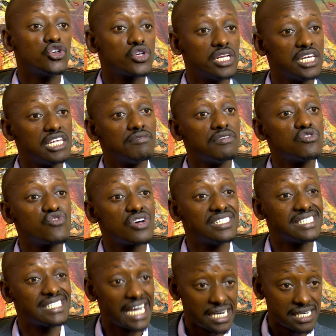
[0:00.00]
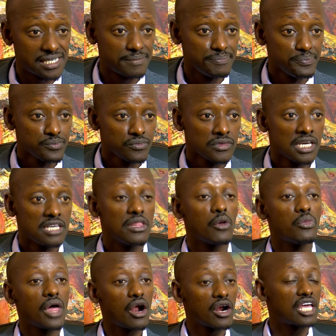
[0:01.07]
you shouldn't even transact.
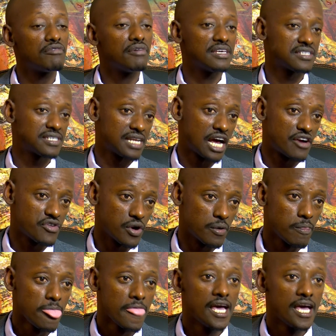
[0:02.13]
Now, I'll give you a scenario.